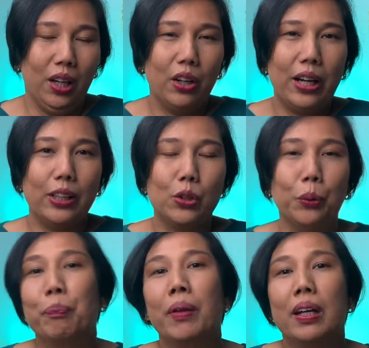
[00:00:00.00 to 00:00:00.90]
All right,
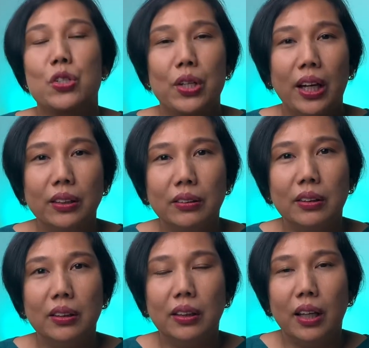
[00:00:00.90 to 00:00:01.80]
so
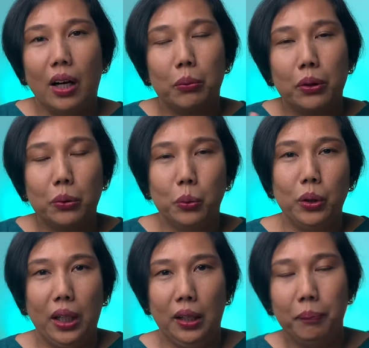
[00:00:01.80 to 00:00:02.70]
generally our
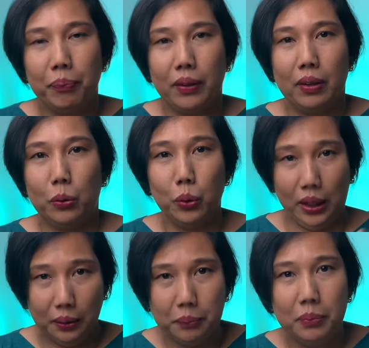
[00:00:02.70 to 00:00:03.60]
ulam,
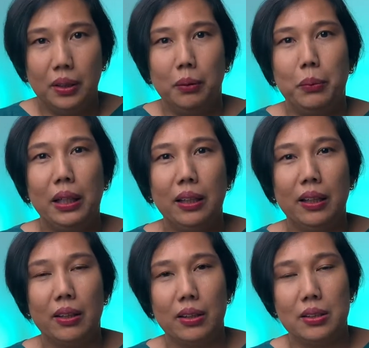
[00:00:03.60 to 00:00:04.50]

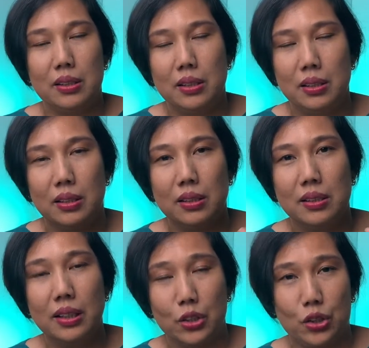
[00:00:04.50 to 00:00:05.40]
meaning the
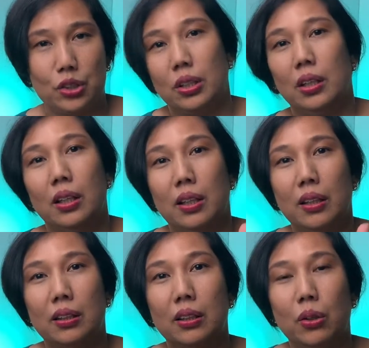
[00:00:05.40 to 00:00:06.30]
dish
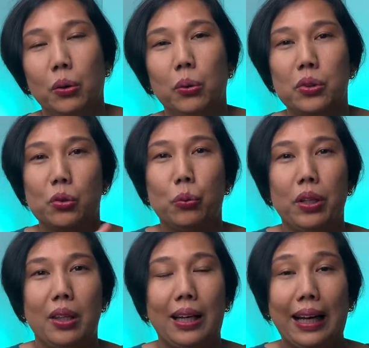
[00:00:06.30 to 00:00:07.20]
that goes
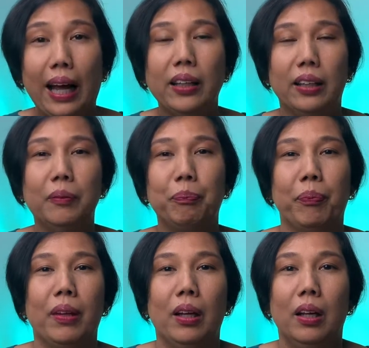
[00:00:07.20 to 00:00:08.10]
with the kanin,
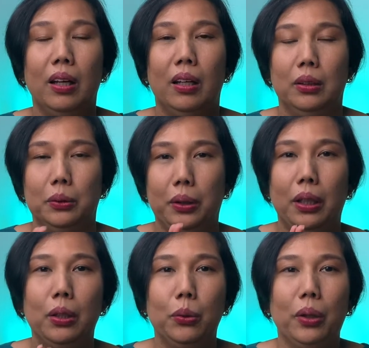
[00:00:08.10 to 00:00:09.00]

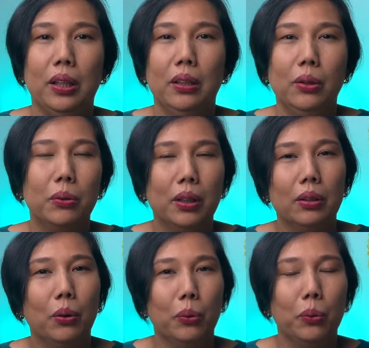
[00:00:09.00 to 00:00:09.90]
you
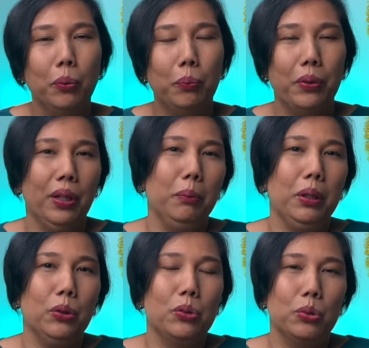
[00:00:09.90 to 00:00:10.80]
can group them
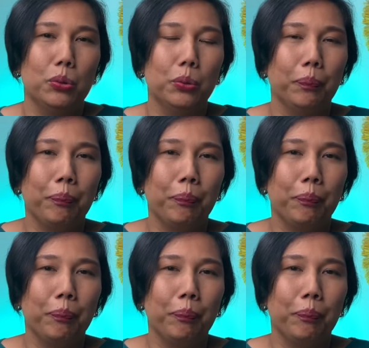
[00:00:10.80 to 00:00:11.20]
into